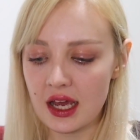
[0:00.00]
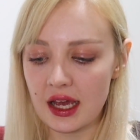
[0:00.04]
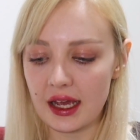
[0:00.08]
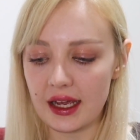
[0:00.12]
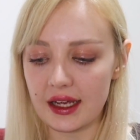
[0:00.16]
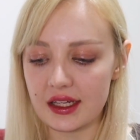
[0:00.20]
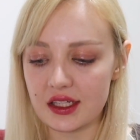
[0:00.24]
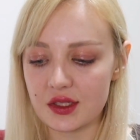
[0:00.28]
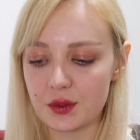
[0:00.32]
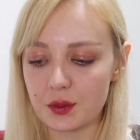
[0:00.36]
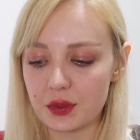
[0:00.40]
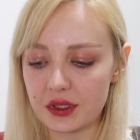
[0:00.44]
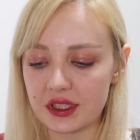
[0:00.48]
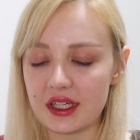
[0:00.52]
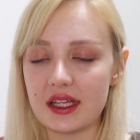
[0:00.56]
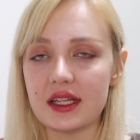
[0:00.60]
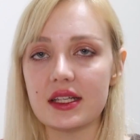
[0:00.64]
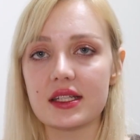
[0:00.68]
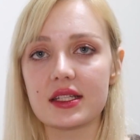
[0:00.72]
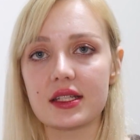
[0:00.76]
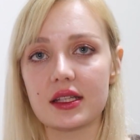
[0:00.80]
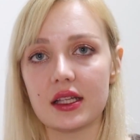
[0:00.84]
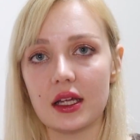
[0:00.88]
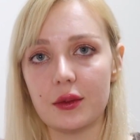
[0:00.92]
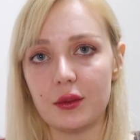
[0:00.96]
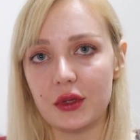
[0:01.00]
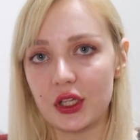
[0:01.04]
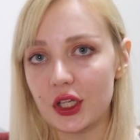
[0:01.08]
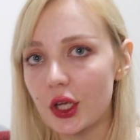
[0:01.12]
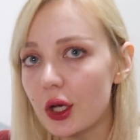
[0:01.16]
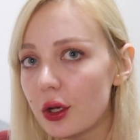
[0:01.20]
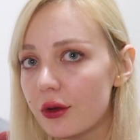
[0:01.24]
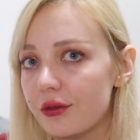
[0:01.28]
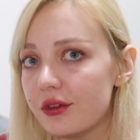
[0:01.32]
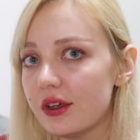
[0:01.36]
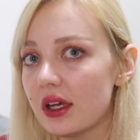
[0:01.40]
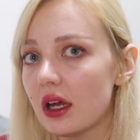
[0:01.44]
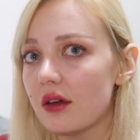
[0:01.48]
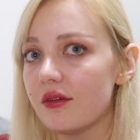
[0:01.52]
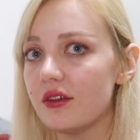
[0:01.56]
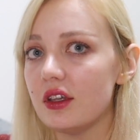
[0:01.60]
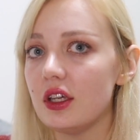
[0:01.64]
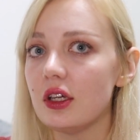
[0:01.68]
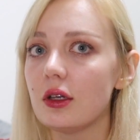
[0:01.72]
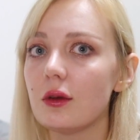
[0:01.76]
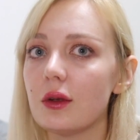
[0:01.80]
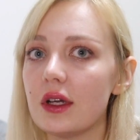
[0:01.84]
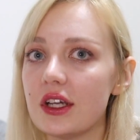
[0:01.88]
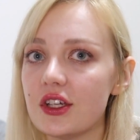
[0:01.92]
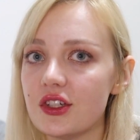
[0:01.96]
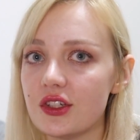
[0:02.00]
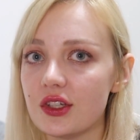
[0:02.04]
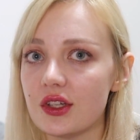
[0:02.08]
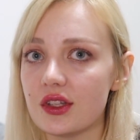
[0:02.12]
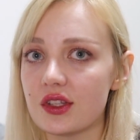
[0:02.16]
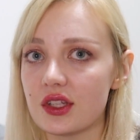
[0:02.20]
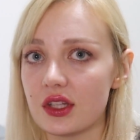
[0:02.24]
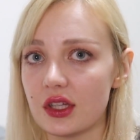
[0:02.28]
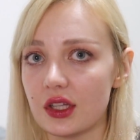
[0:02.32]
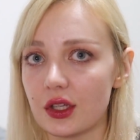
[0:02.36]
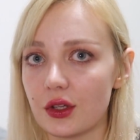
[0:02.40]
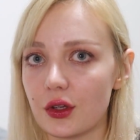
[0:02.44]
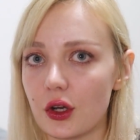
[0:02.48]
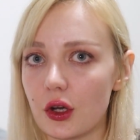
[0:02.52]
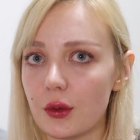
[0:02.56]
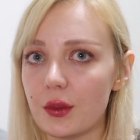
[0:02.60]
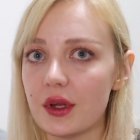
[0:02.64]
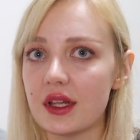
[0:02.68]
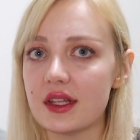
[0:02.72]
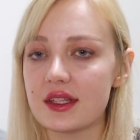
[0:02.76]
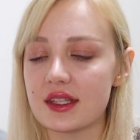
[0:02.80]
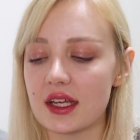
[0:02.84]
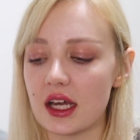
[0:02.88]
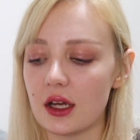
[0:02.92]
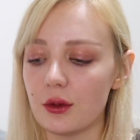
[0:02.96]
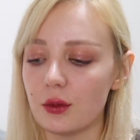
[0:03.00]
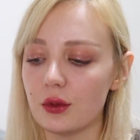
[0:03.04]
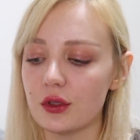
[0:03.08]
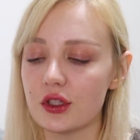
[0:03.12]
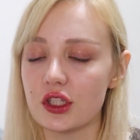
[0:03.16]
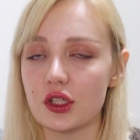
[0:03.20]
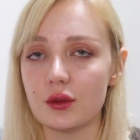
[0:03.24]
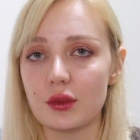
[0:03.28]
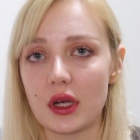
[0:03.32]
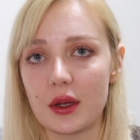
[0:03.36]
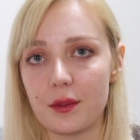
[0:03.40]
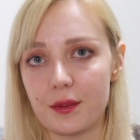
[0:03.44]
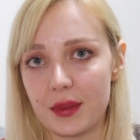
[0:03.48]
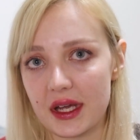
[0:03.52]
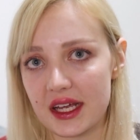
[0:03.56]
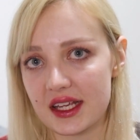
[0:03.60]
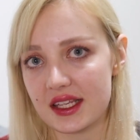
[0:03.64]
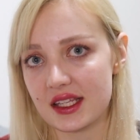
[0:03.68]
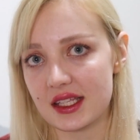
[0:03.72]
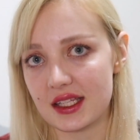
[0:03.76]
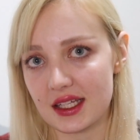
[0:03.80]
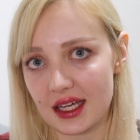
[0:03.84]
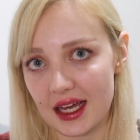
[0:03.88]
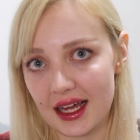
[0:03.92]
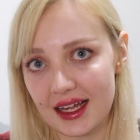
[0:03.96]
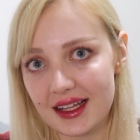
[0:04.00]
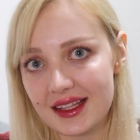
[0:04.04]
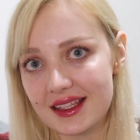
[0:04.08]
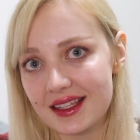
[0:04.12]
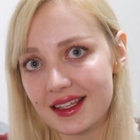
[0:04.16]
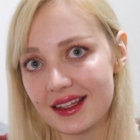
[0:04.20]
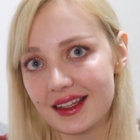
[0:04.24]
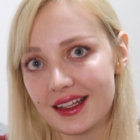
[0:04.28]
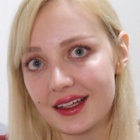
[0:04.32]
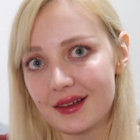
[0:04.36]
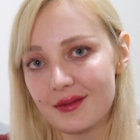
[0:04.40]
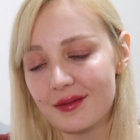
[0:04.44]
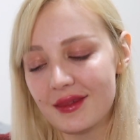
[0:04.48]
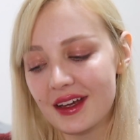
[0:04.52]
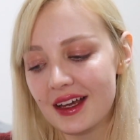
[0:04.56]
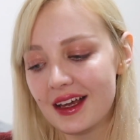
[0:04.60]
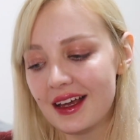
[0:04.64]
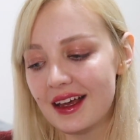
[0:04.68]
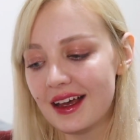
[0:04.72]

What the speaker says: And please let me know if you have any questions in the comments. I will do my best to answer them.